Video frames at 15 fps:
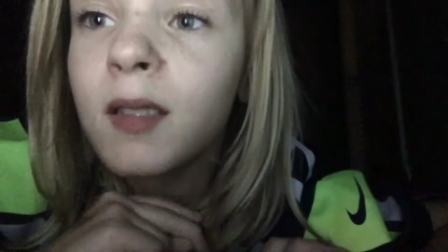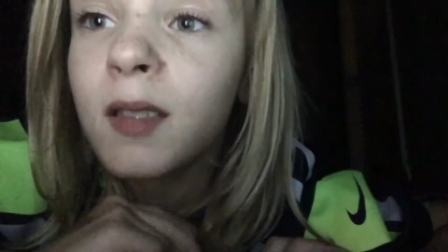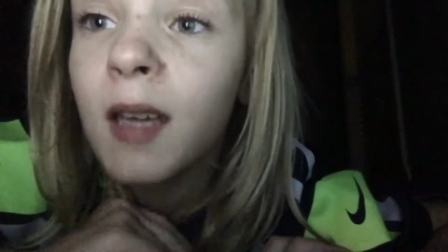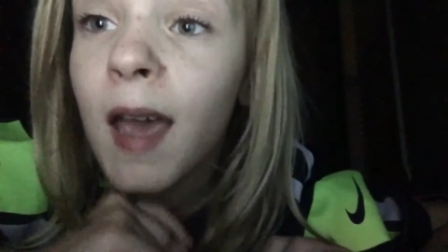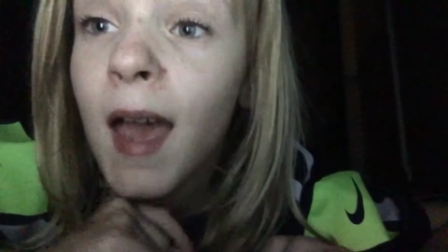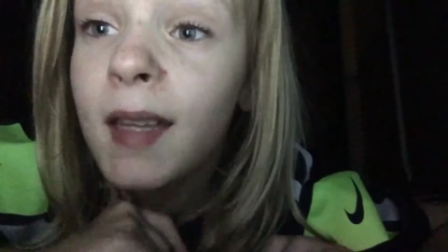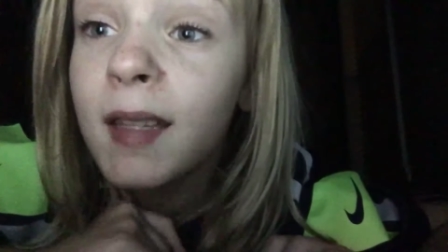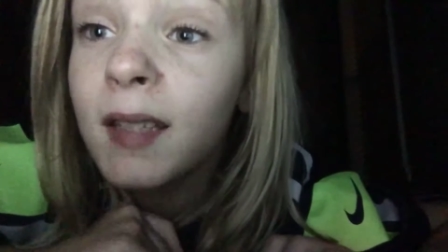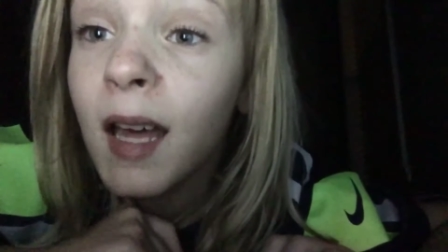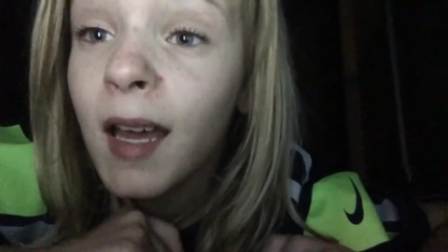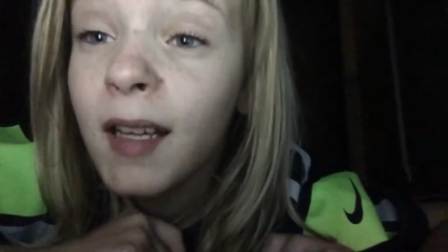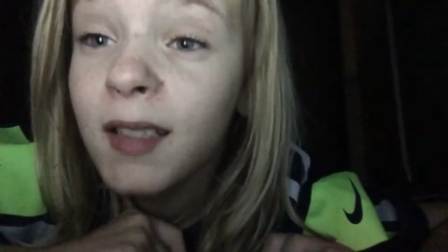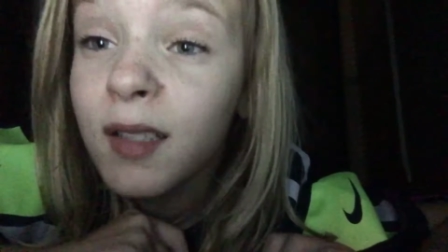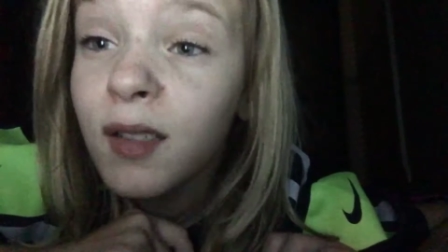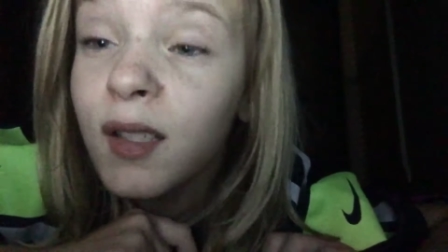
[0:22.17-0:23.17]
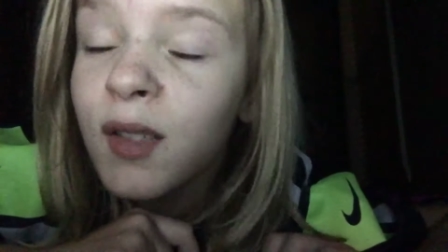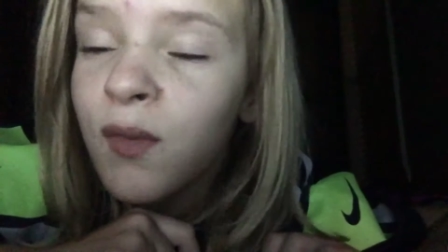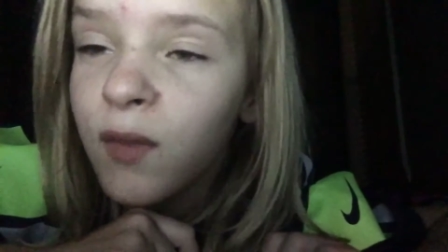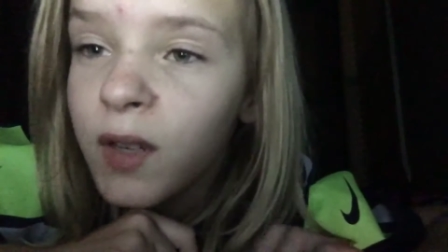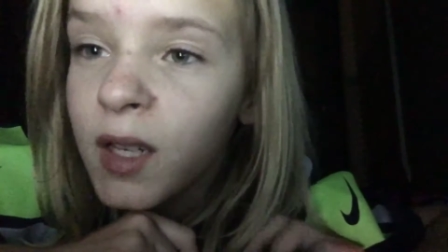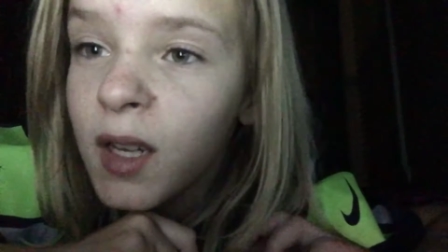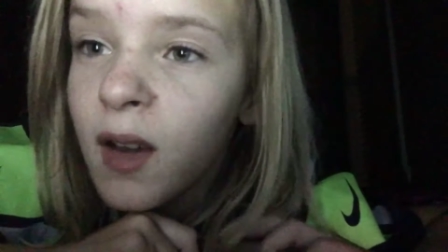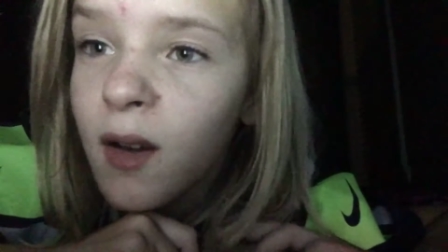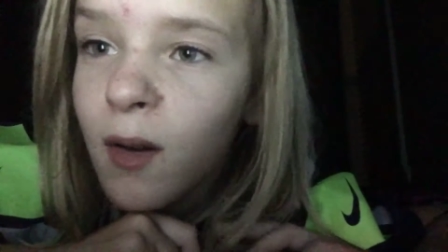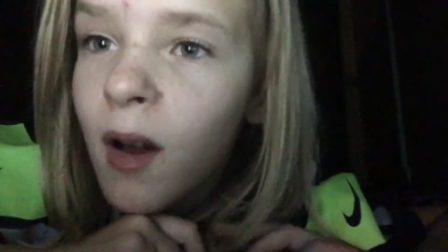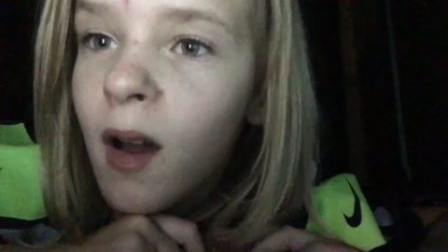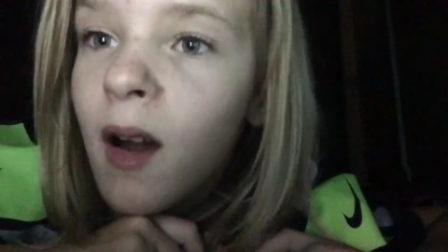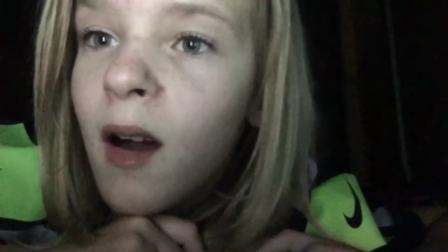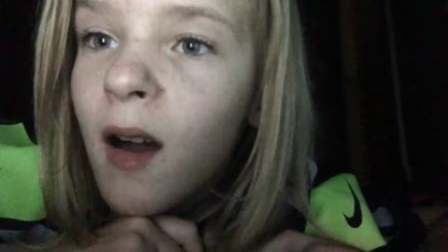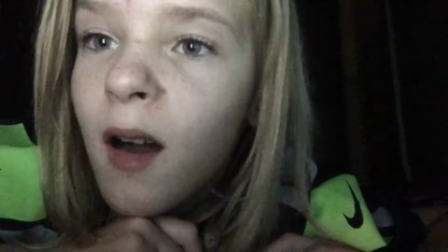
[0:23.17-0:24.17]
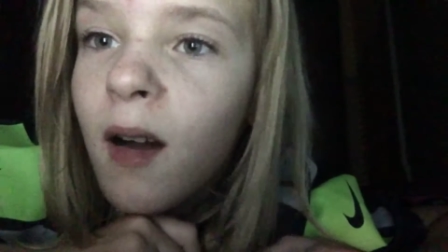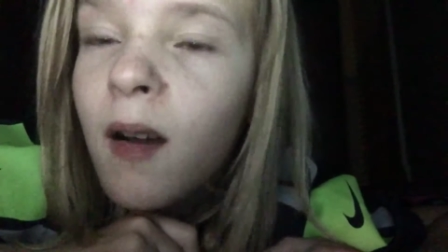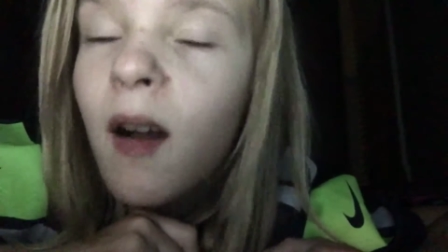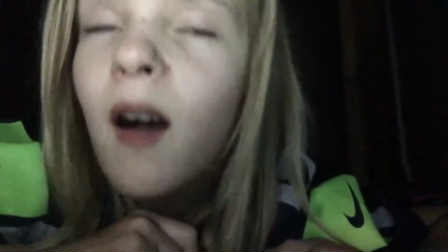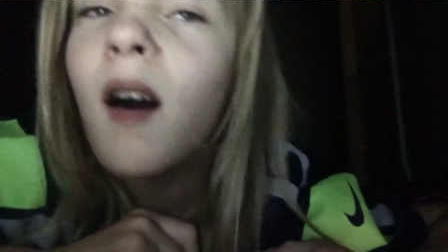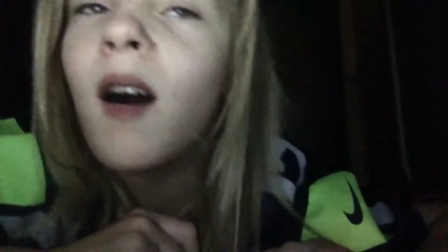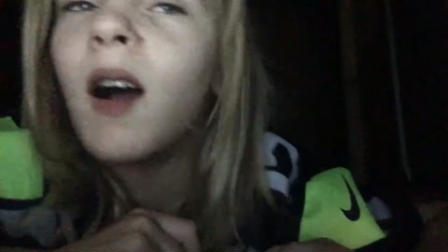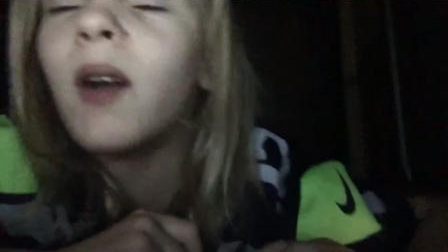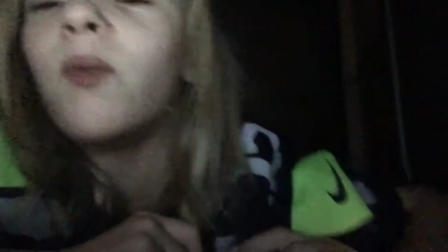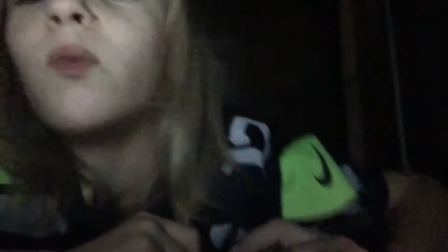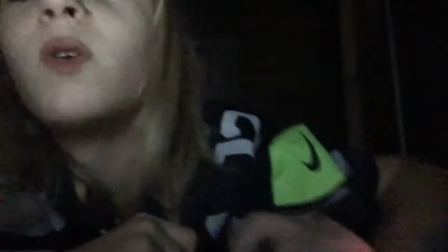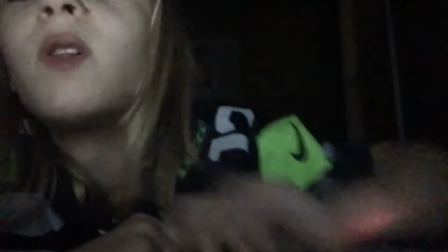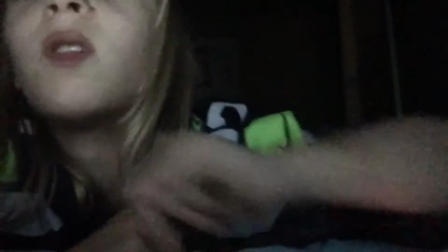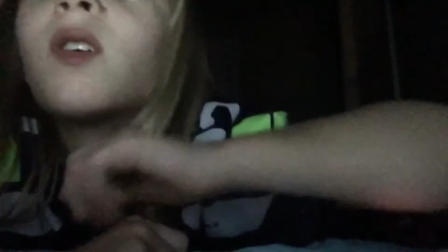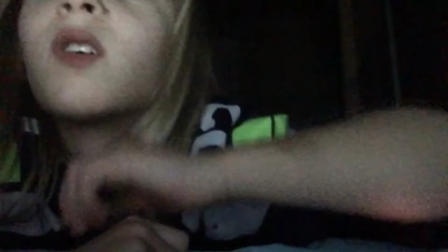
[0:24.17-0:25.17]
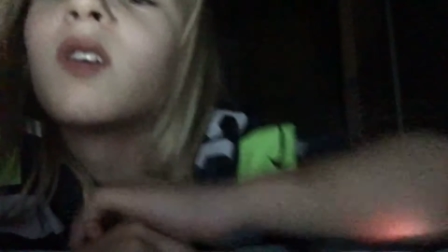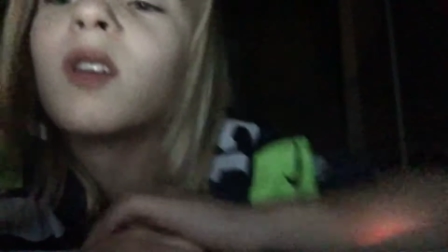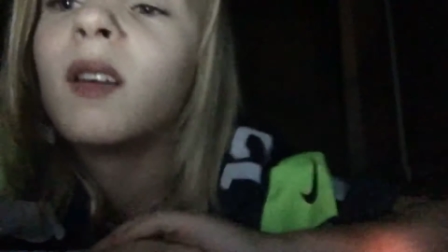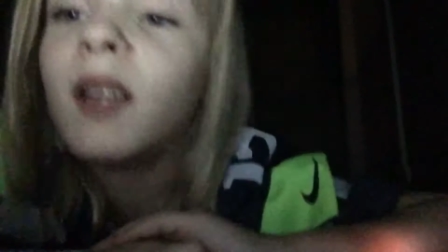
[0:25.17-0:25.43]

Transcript: 10 likes on this video, I will